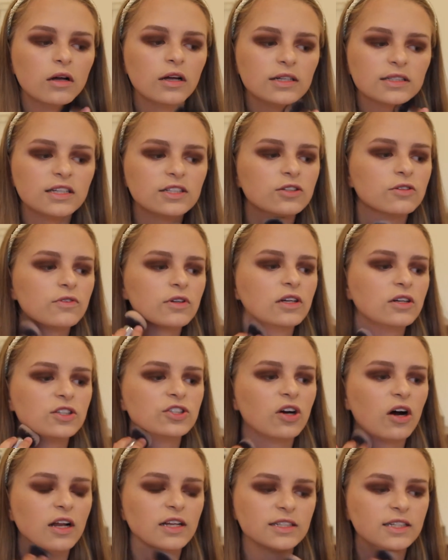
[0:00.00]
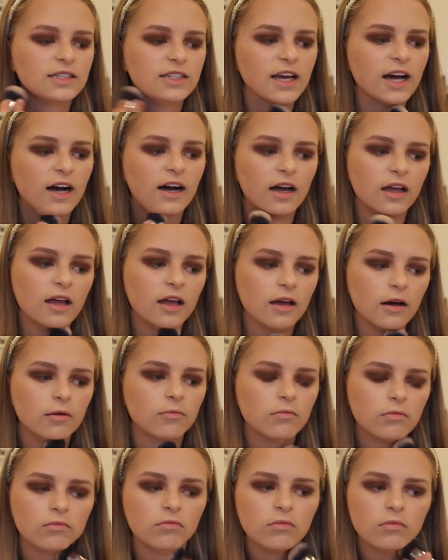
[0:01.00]
You see how she's
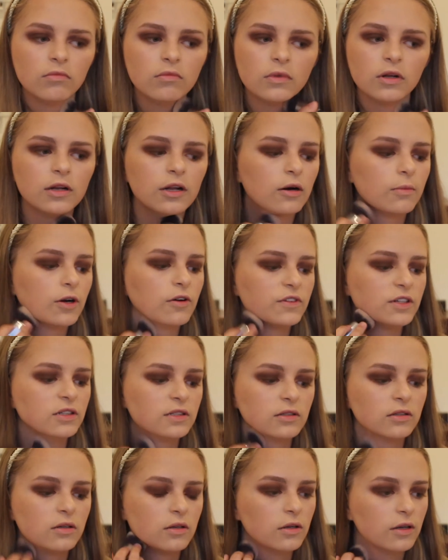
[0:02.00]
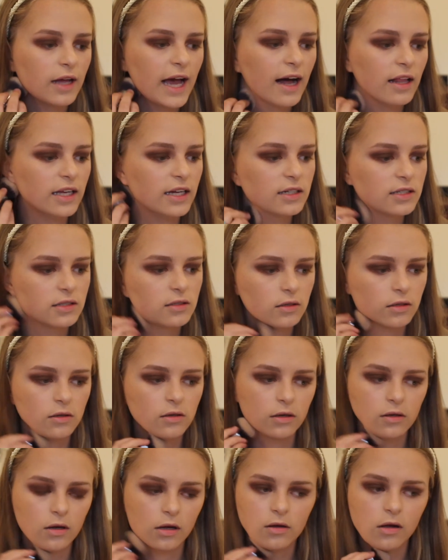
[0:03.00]
got this like nice blonde
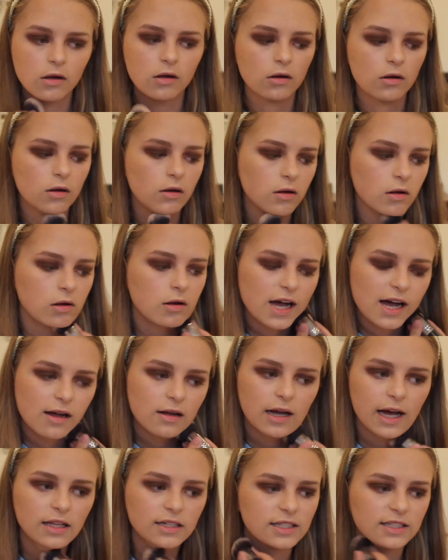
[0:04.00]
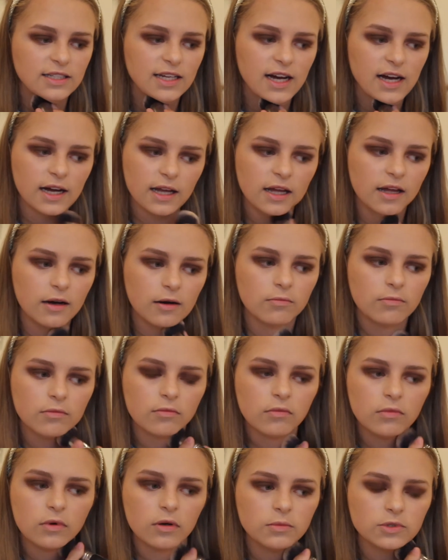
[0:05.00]
straight hair. Again,
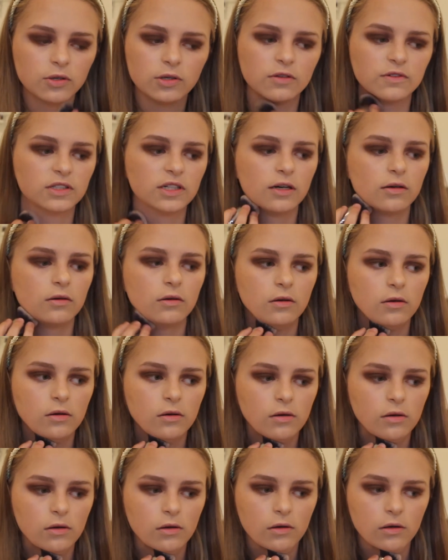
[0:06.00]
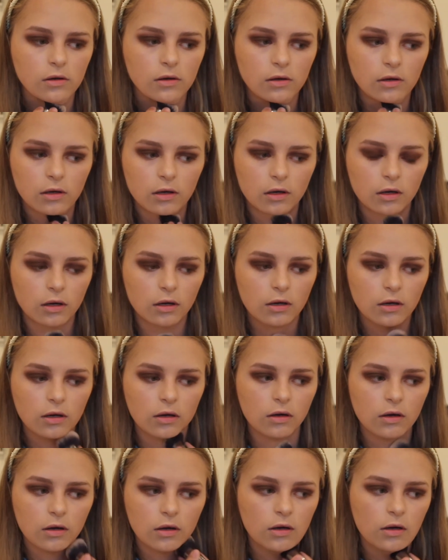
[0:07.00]
another reason I'm jealous because I have
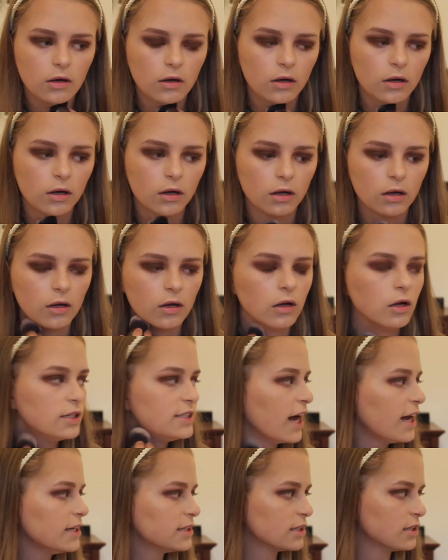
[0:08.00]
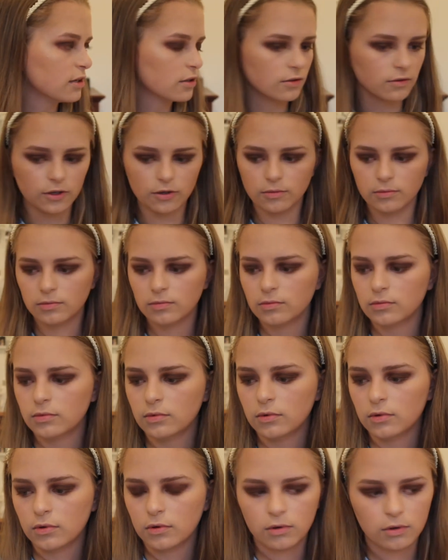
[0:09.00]
basically a black frizzy
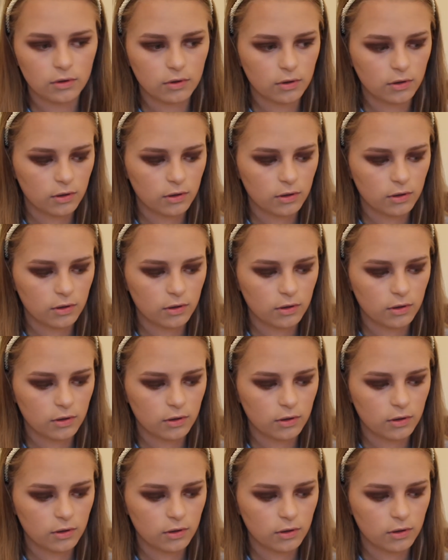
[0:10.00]
afro.